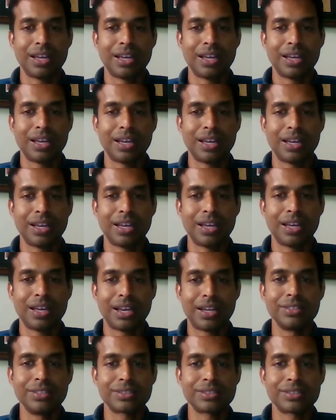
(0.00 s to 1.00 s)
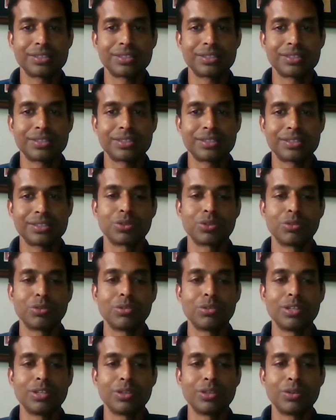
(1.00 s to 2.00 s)
And this hardship
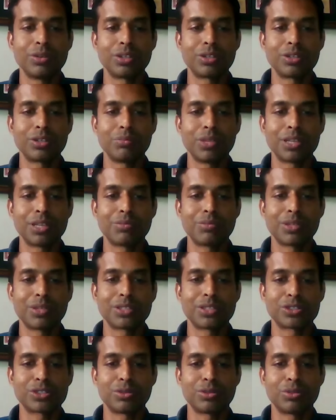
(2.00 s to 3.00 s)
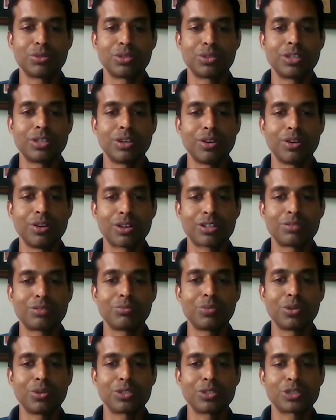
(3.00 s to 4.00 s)
is only going to make my story a lot
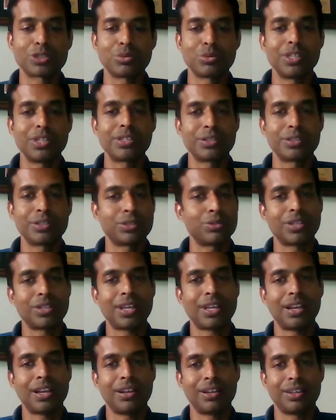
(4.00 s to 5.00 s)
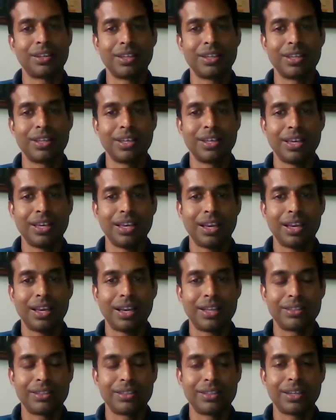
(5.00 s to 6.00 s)
more sweeter to tell.
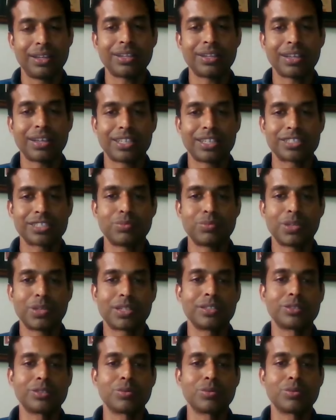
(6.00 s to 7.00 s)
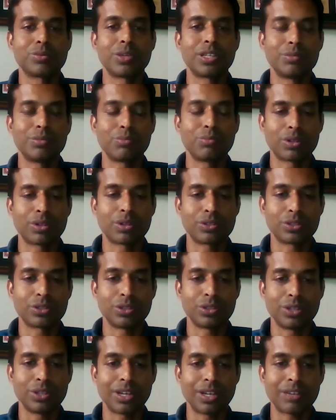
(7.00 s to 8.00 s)
And that aspect is very
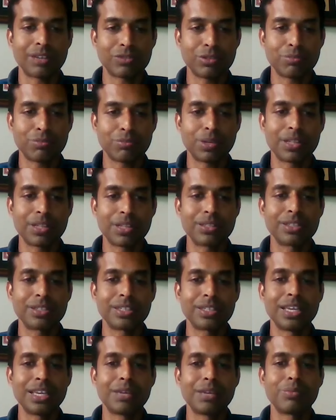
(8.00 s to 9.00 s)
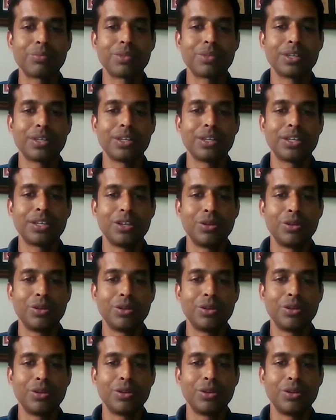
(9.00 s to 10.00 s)
important. So you have to play the game
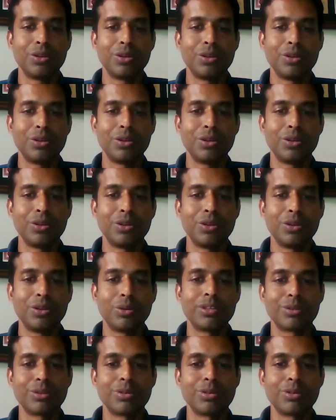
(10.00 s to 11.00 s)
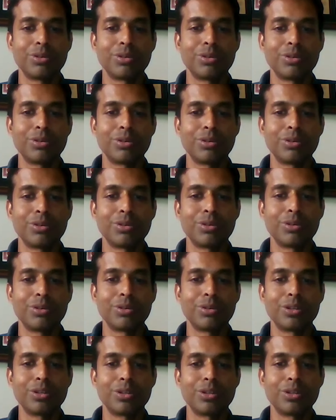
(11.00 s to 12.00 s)
knowing that you're going to win the
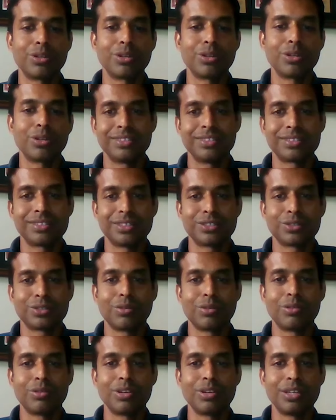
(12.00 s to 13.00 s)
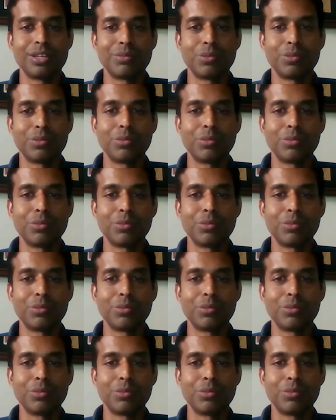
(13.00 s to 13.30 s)
game. And this